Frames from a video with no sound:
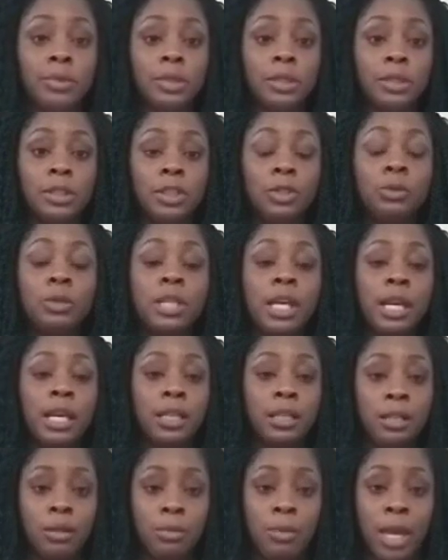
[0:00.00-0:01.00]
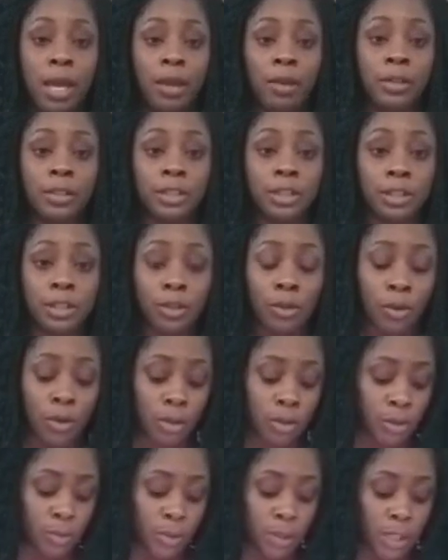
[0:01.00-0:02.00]
you taint the marriage
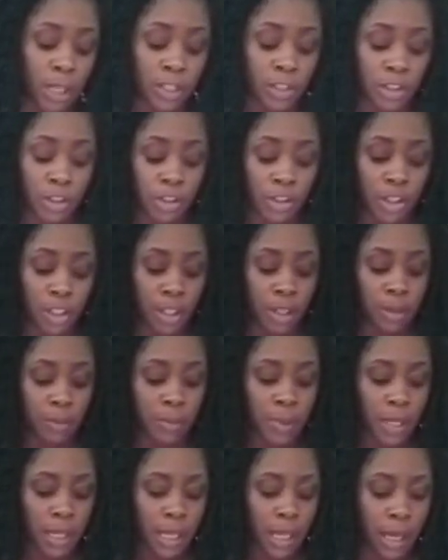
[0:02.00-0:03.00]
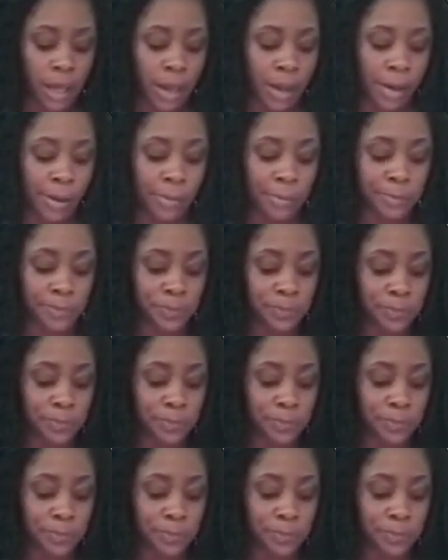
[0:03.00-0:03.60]
or the relationship. And